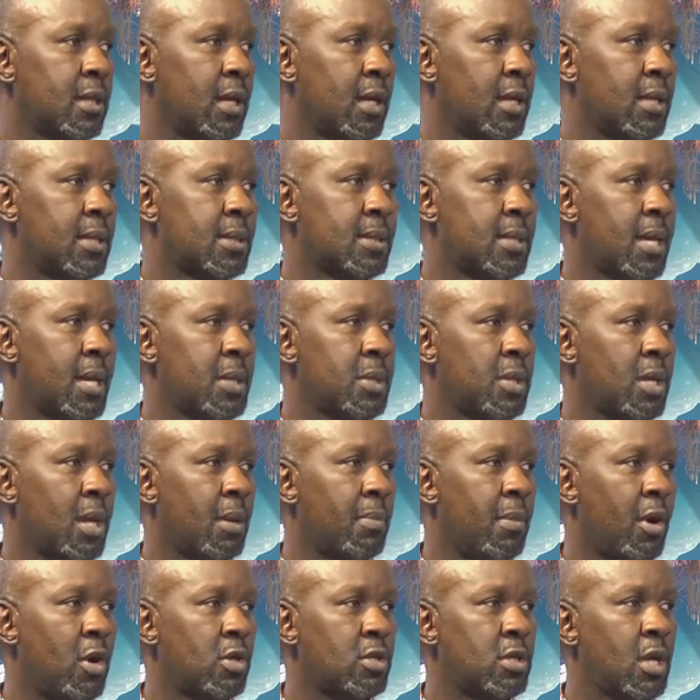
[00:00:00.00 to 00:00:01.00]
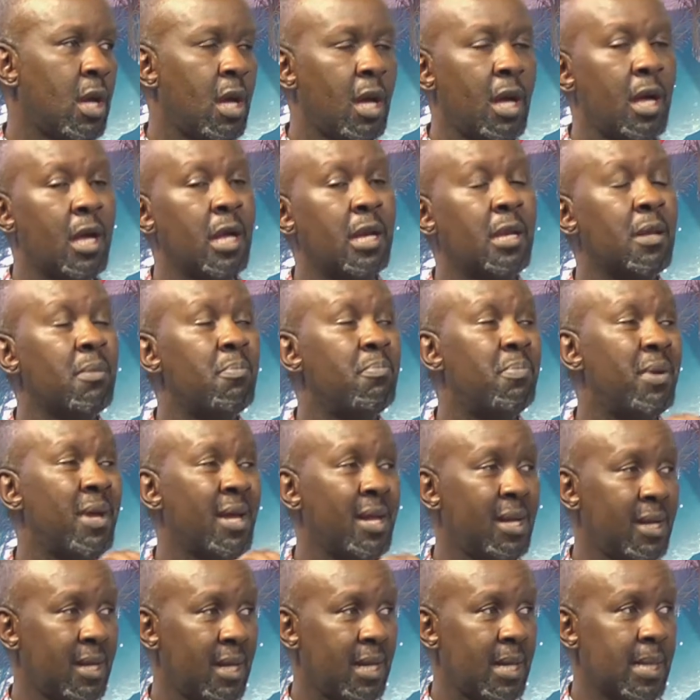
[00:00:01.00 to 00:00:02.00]
discussion about
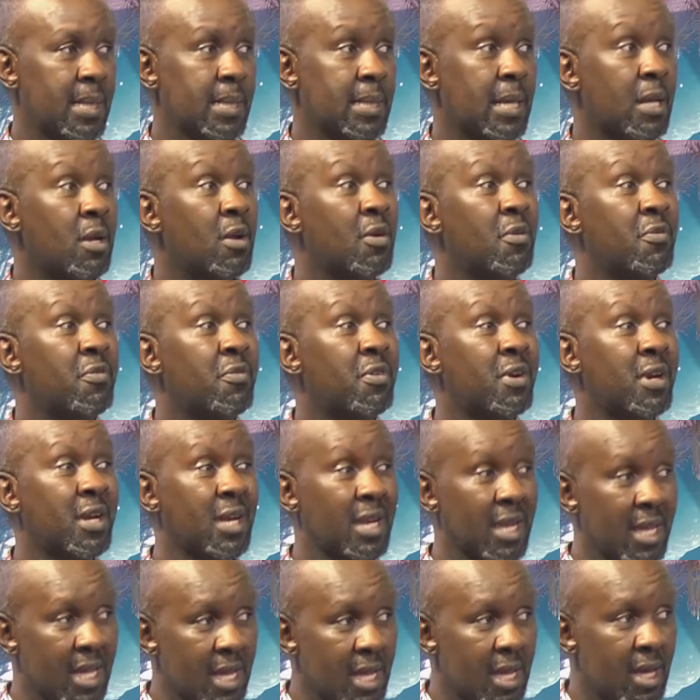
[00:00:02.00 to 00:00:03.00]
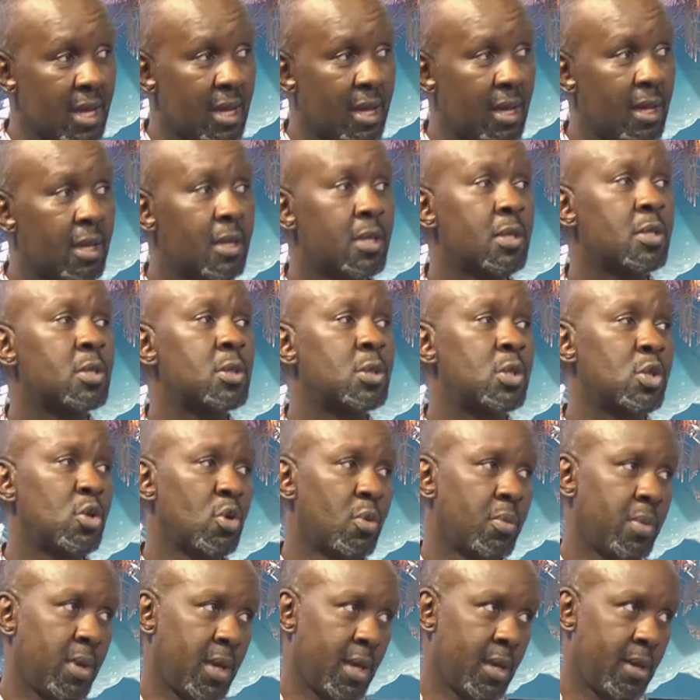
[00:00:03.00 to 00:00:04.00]
rebuilding instead of
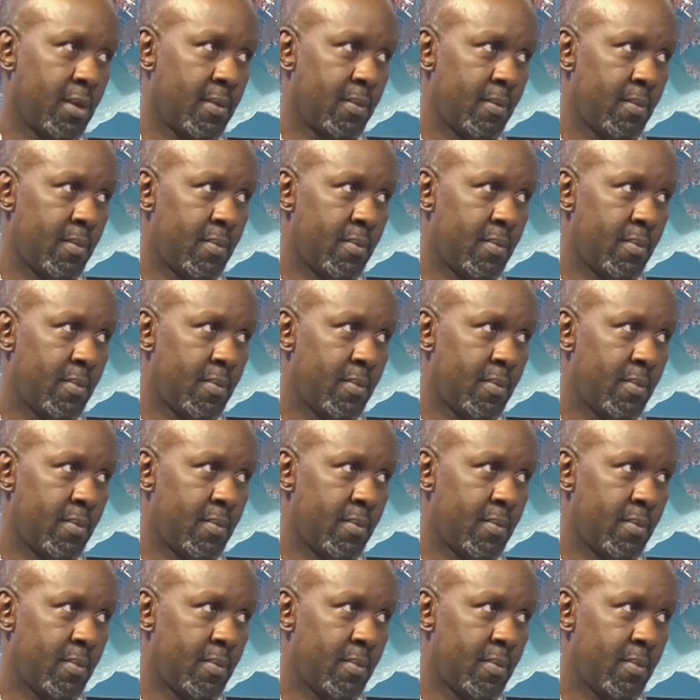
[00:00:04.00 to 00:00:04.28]
resuming.